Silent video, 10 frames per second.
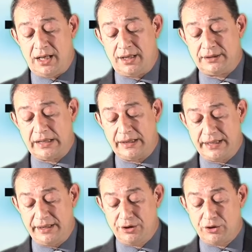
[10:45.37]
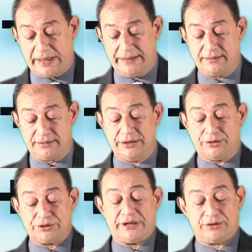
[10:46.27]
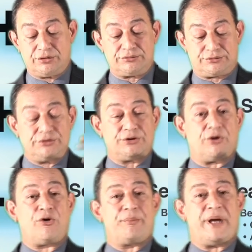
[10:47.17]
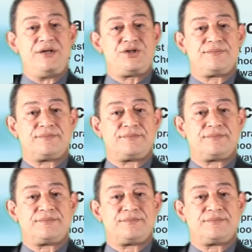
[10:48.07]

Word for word: uh, they, they go and, you know, they go to your homepage